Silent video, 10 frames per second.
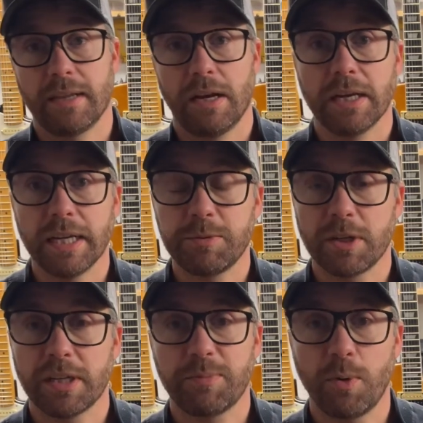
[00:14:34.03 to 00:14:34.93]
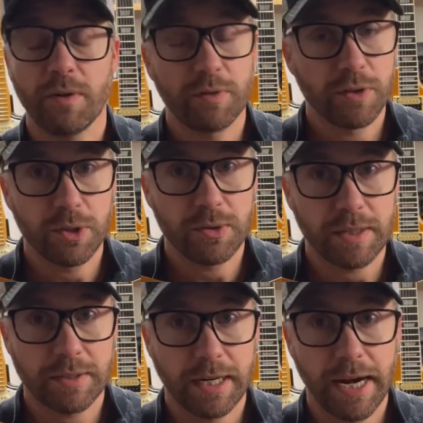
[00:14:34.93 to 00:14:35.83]
a Gibson Explorer from
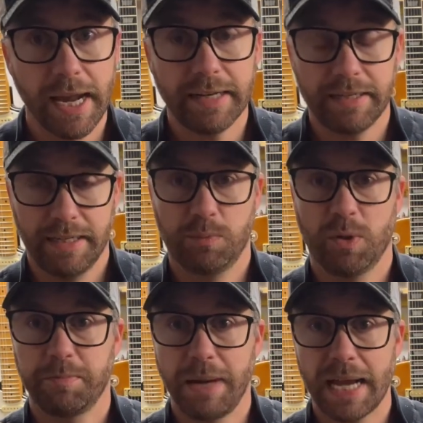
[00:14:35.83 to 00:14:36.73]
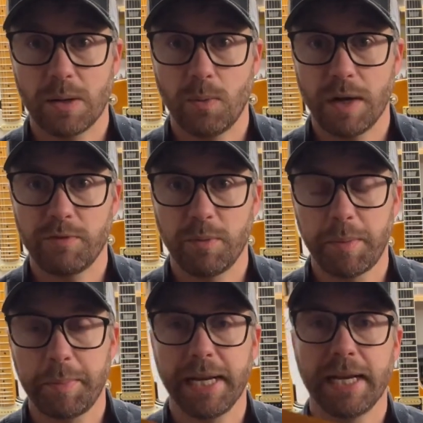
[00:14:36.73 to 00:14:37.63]
2008. It was black and white from the
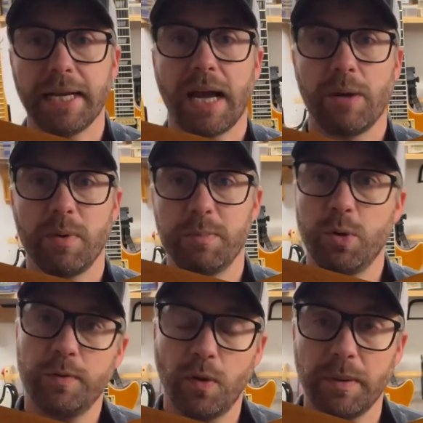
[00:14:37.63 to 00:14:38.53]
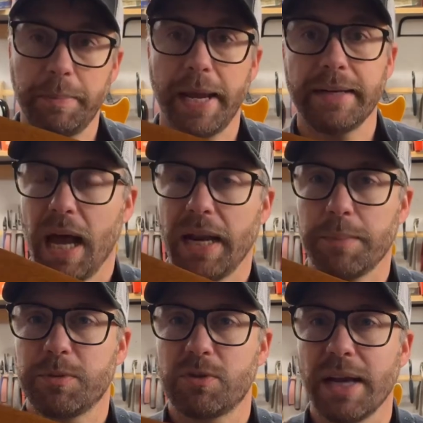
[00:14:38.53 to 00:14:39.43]
beginning. I removed all the paint and
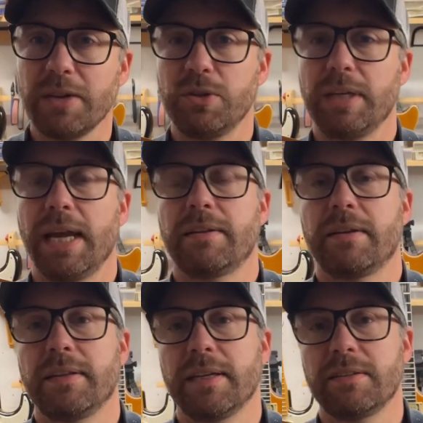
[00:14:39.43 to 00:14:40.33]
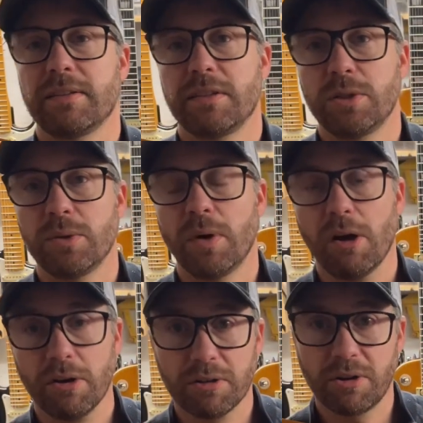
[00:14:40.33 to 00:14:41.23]
I'm trying to get this to
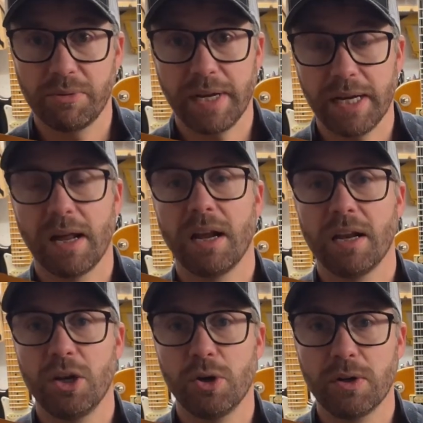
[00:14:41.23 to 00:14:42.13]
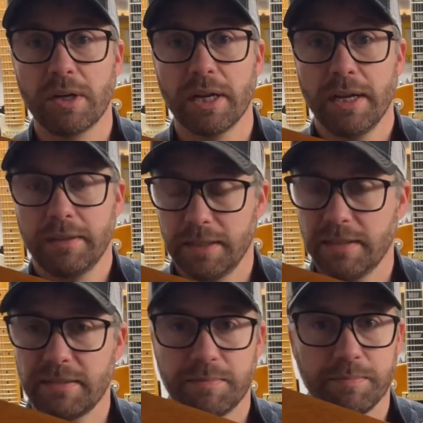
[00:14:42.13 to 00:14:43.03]
a Corina look. This
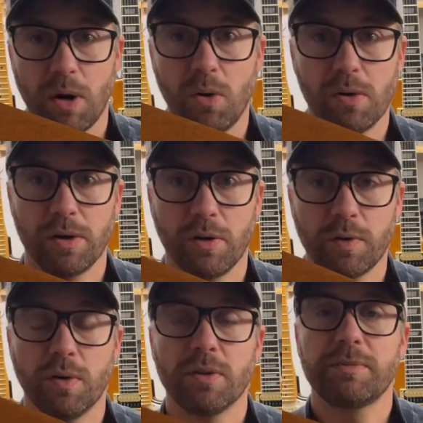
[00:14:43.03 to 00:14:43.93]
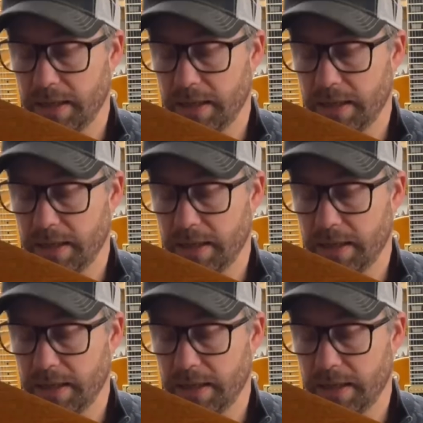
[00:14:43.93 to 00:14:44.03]
is mahogany, of course.